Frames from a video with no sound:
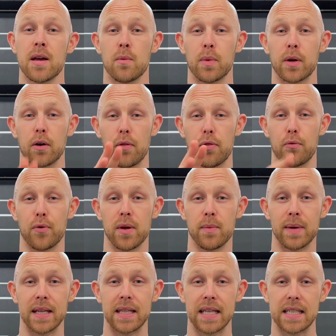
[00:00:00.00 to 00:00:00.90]
we got three
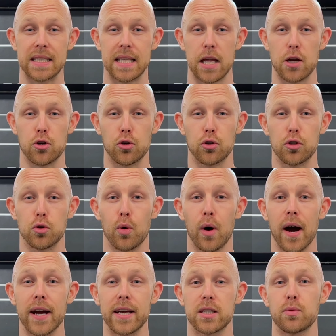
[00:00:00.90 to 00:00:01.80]
minute extension
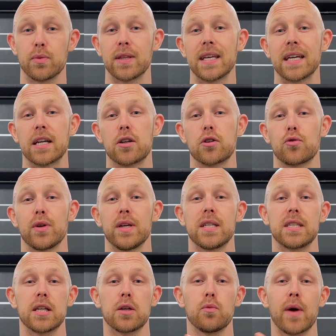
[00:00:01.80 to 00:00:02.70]
twice with
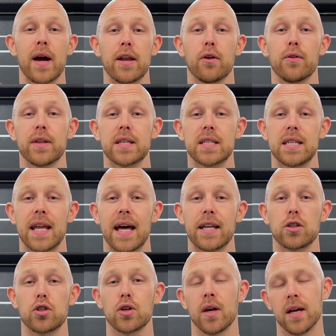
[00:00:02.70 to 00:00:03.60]
increasing weight on the
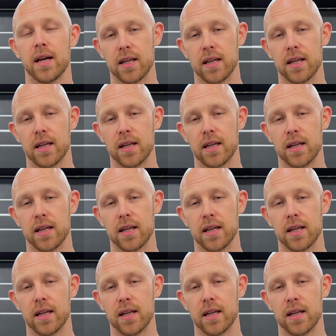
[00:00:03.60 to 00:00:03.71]
snatch,